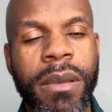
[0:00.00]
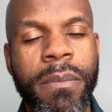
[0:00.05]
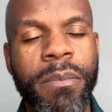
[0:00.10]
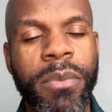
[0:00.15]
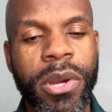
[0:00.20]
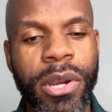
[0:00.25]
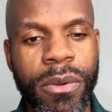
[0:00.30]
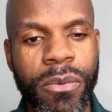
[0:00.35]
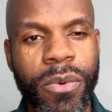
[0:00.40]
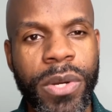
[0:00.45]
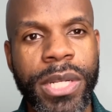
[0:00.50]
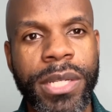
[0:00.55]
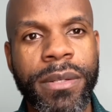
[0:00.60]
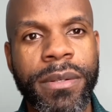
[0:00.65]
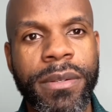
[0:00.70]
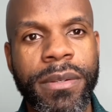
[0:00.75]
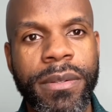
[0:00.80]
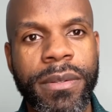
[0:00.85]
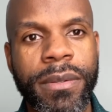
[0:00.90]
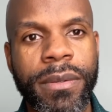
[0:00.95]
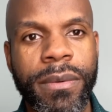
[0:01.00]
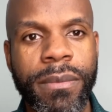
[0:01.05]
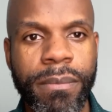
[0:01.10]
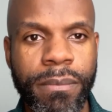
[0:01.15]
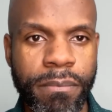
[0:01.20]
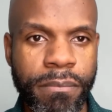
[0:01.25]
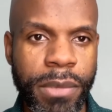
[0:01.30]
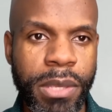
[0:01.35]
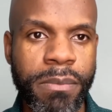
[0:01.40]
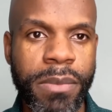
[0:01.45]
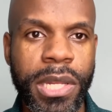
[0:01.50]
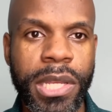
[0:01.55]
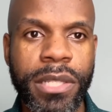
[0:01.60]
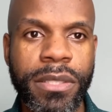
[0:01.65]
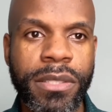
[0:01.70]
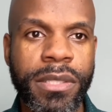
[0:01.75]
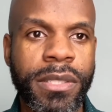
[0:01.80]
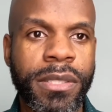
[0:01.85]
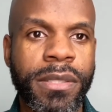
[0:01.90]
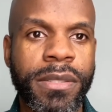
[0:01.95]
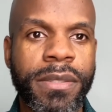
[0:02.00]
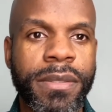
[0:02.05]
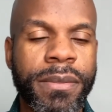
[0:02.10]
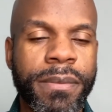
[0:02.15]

Part 1. Be blessed.